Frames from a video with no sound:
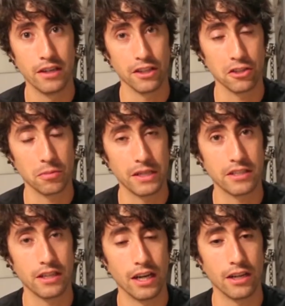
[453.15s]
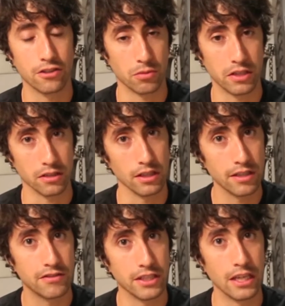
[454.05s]
a little bit. So when you're
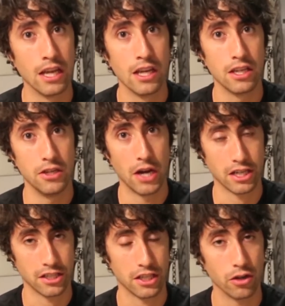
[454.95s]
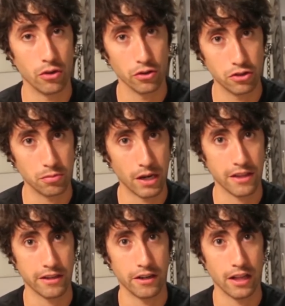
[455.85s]
lifting, you actually can hold your
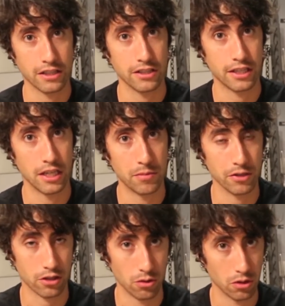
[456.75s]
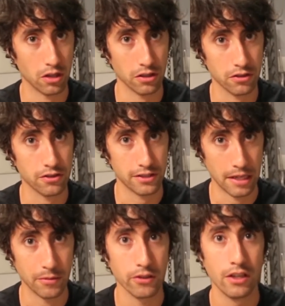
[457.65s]
breath, and it'll actually keep your core a little
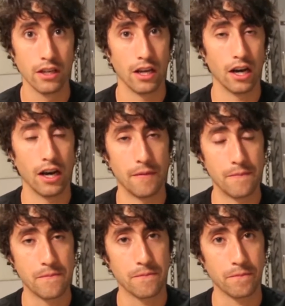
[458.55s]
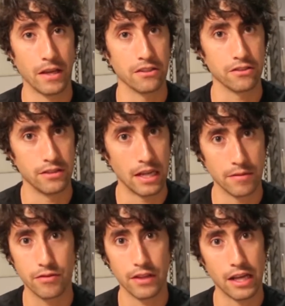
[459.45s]
stable. And there's a name
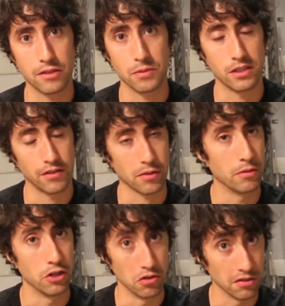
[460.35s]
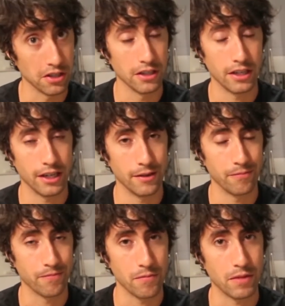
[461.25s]
for that specific maneuver,
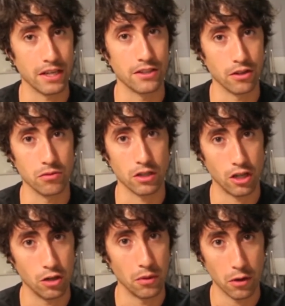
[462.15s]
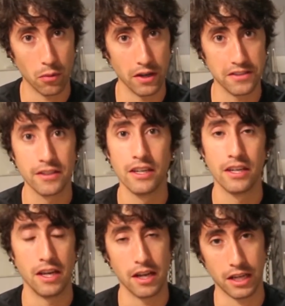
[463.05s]
but I don't recall what it was,
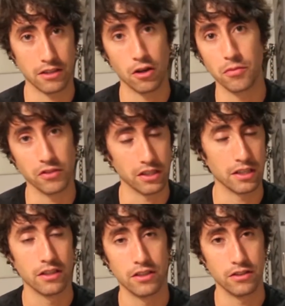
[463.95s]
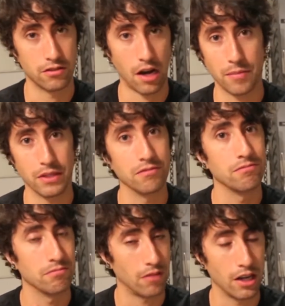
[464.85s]
and I can hopefully drop it
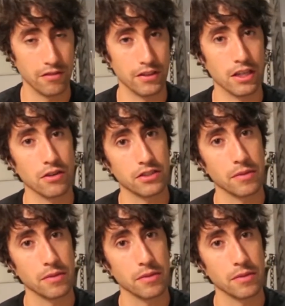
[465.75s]
on the video or